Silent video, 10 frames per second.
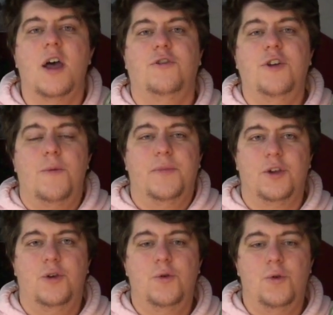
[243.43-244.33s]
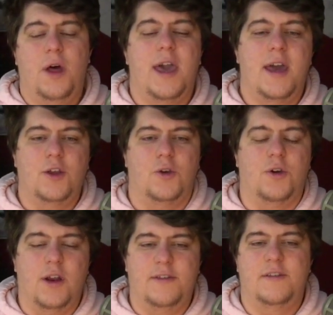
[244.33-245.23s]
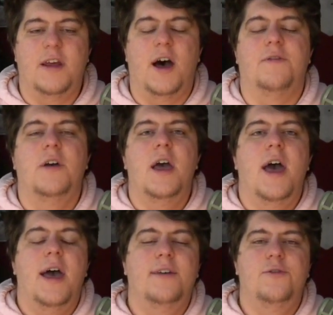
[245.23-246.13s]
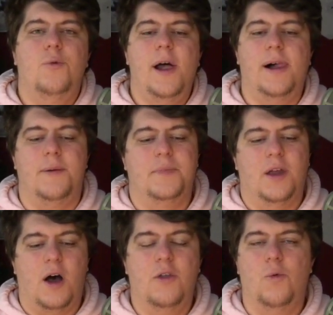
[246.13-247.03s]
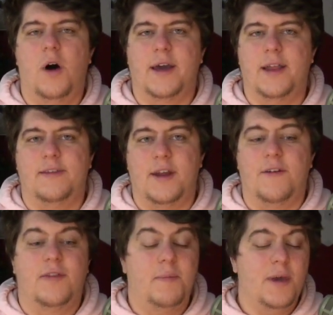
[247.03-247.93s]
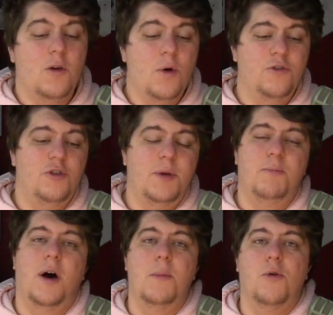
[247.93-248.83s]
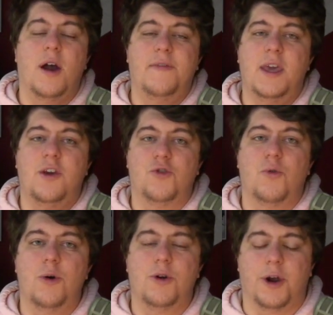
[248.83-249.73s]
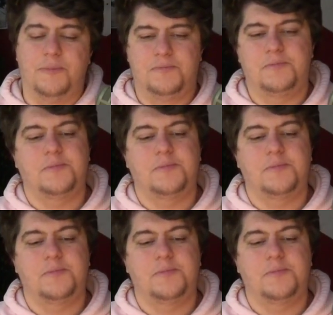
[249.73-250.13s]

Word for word: So cool and good stuff as well. Other walk-in stuff, the big one should be probably more on the Kroger.